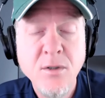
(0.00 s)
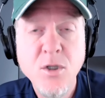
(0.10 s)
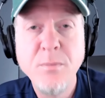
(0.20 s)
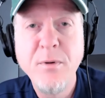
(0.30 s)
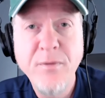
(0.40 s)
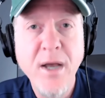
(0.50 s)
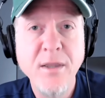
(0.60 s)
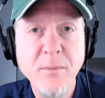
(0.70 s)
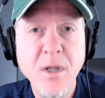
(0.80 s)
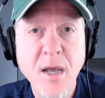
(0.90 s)
to provide
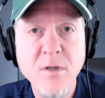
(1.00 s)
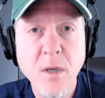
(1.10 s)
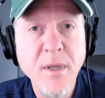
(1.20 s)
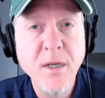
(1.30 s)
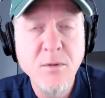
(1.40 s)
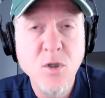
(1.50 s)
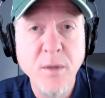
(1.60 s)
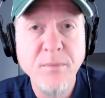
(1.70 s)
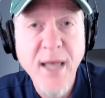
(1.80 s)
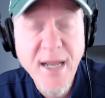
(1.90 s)
them a lifetime income
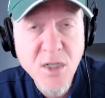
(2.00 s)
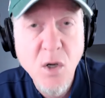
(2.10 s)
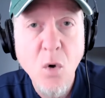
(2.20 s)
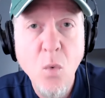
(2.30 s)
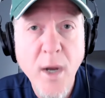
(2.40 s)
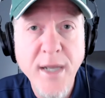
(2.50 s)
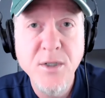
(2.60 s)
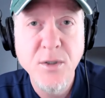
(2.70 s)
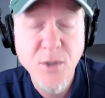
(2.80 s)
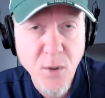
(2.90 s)
stream. That's a way
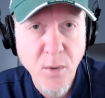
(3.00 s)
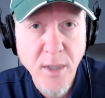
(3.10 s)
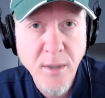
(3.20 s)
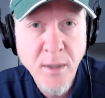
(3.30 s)
to do it.